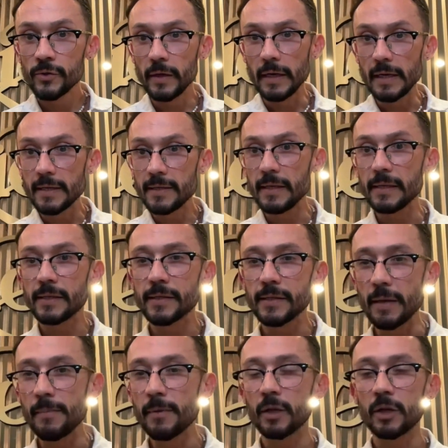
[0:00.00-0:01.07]
Is this
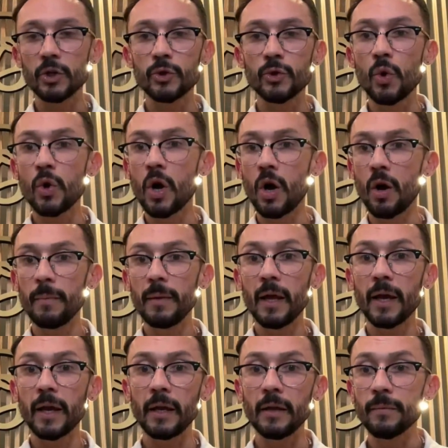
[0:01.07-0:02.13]
similar to
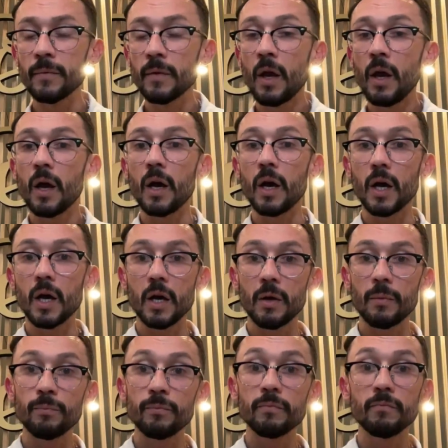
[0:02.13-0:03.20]
Combline?
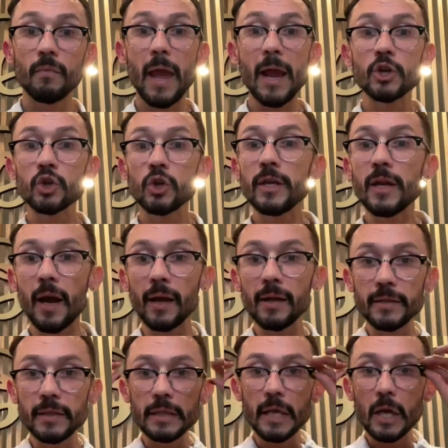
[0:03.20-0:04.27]
Actually, I
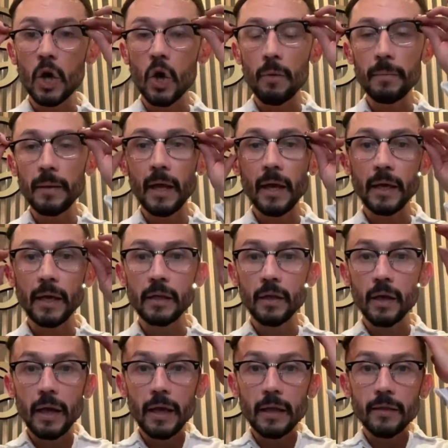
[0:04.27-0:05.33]
did the Combline,
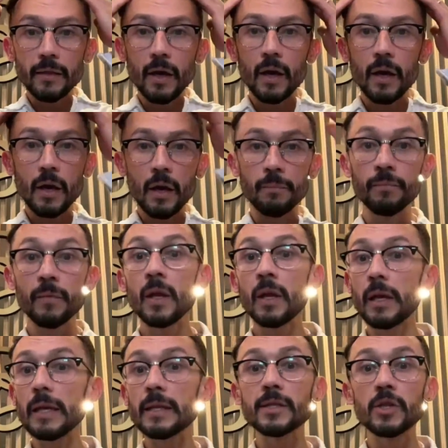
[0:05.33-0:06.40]
and
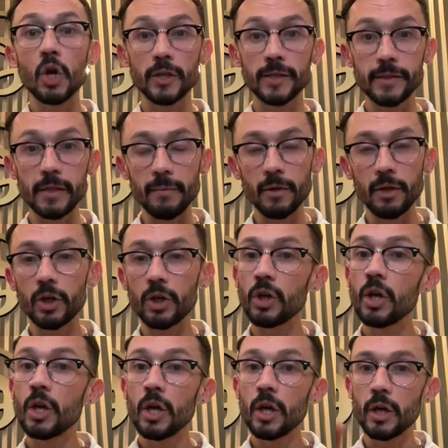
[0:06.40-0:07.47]
it's not similar.
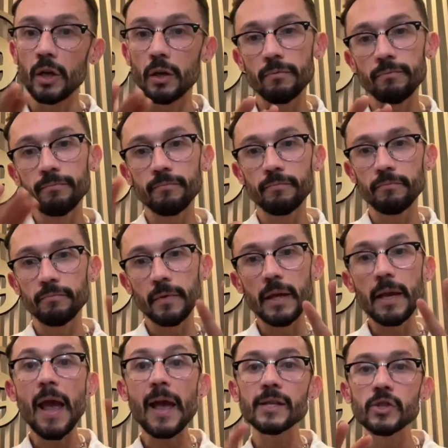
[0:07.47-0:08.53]

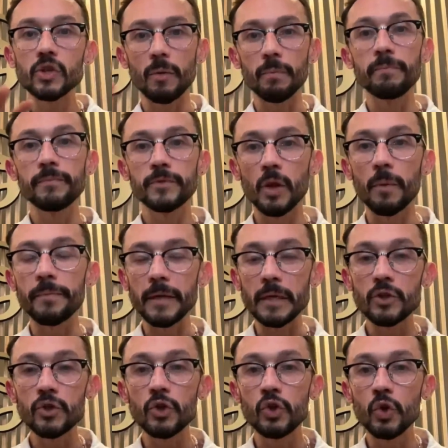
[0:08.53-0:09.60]
It has something
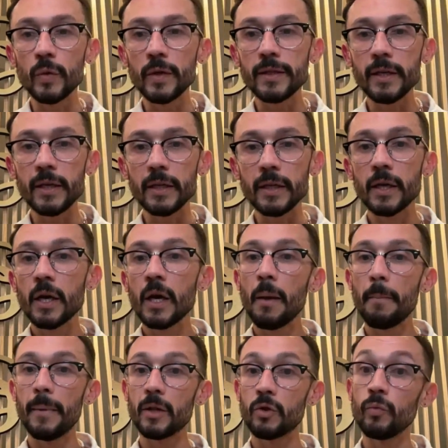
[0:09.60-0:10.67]
to do with it,
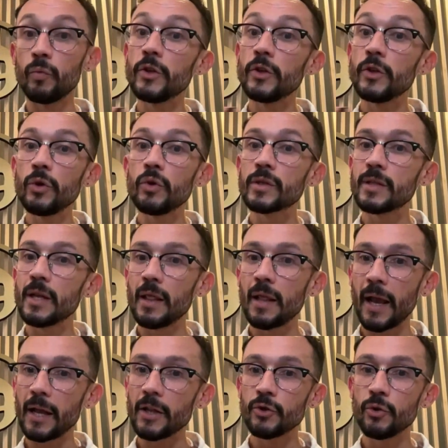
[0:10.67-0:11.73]
but we do use the
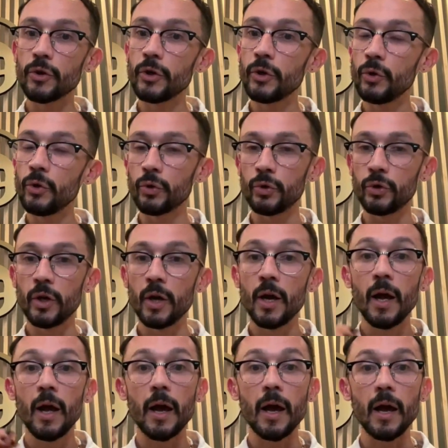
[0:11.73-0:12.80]
light to cure
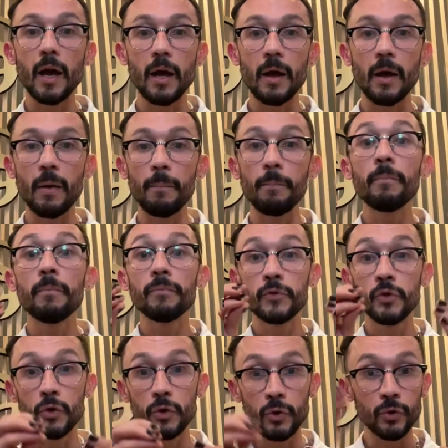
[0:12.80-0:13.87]

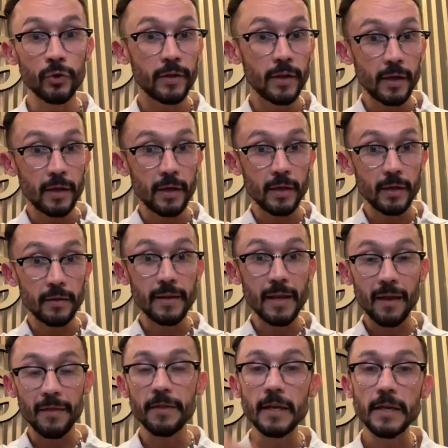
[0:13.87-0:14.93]
the
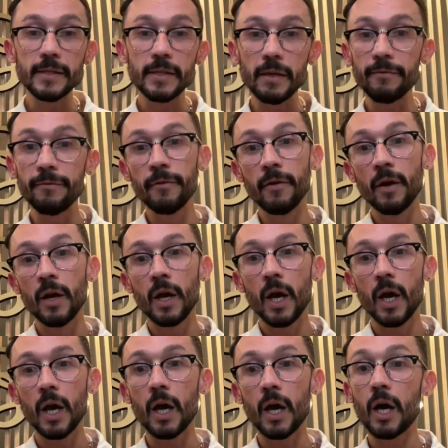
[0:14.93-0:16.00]
adhesive.
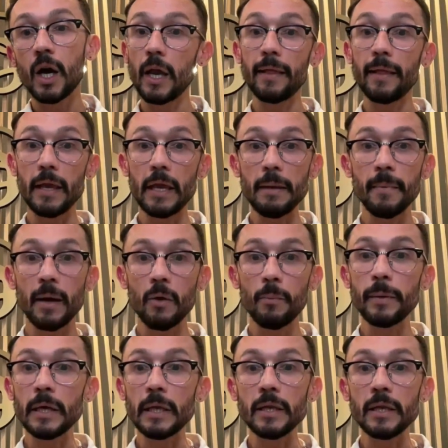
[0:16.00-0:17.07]
And in my
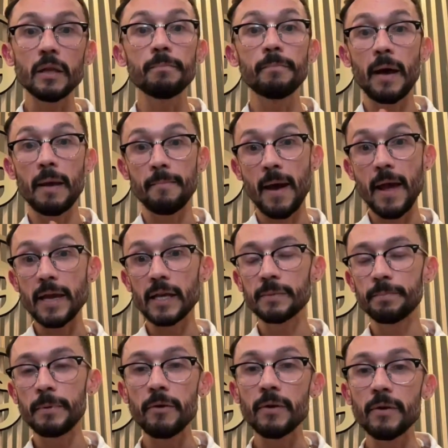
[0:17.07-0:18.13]
opinion, by my
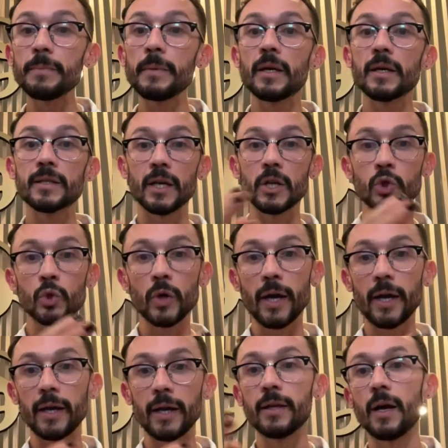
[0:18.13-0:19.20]
experience, because I
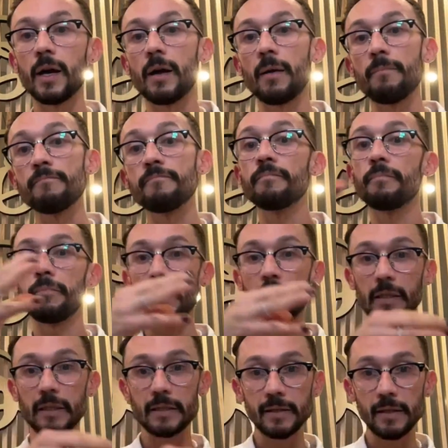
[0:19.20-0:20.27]
tried
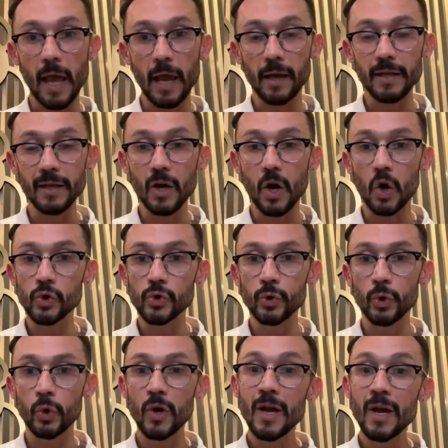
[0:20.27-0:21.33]
their technique
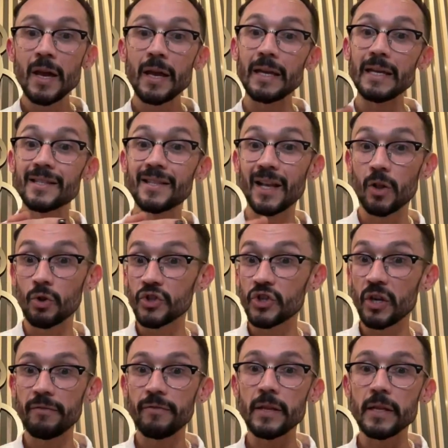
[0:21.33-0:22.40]
also, is the
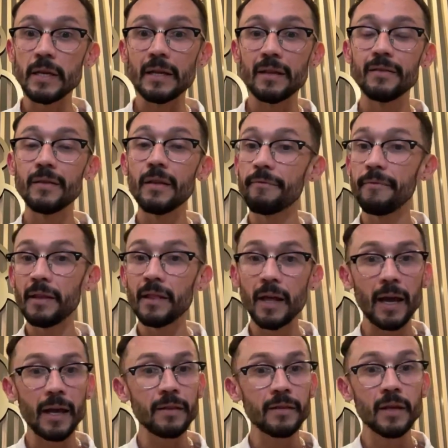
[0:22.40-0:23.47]
longevity. The
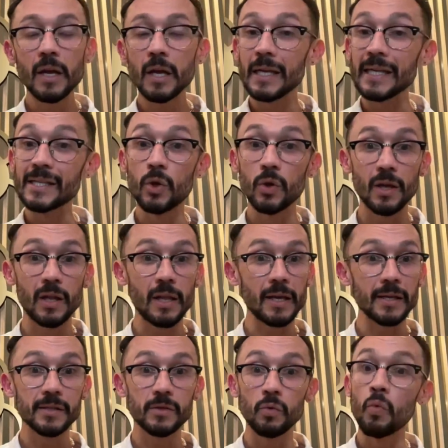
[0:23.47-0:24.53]
V-Light is gonna
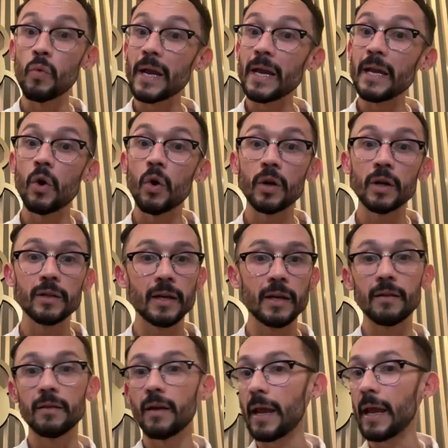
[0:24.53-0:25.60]
last way longer
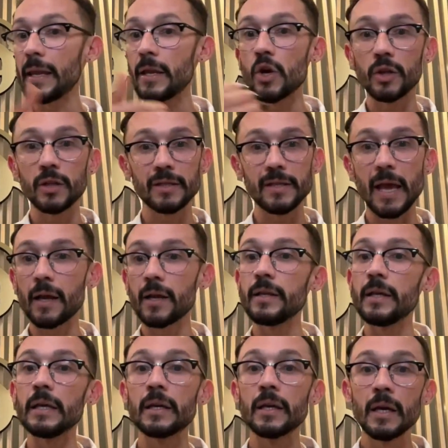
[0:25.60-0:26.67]
than any other
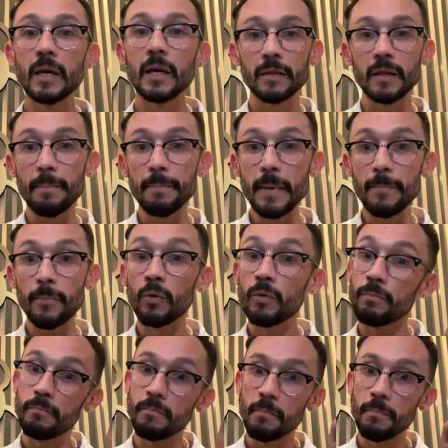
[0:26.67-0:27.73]
technique that
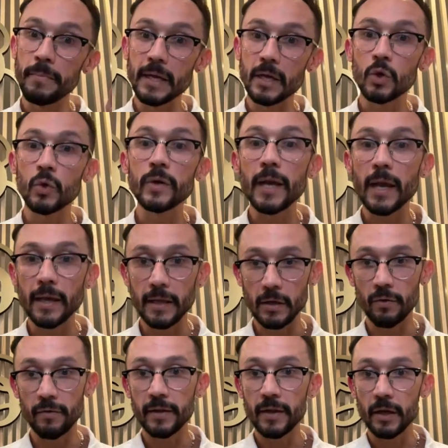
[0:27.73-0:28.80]
people be creating
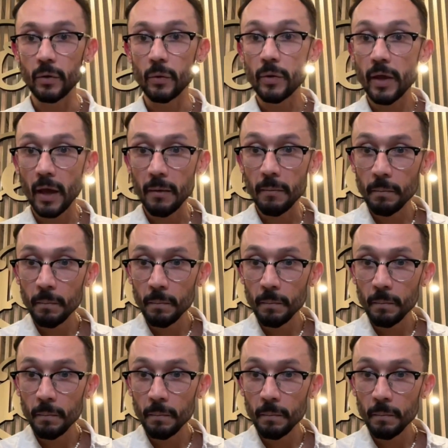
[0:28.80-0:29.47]
over there. Okay.